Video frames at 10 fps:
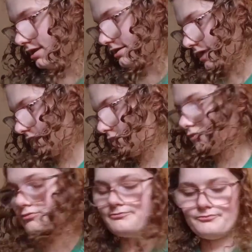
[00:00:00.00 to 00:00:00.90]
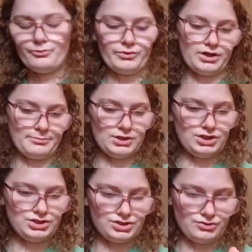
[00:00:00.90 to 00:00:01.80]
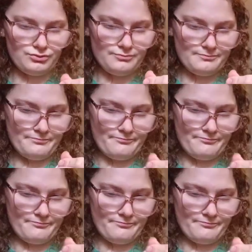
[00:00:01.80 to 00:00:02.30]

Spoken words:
And now, what I'm going to do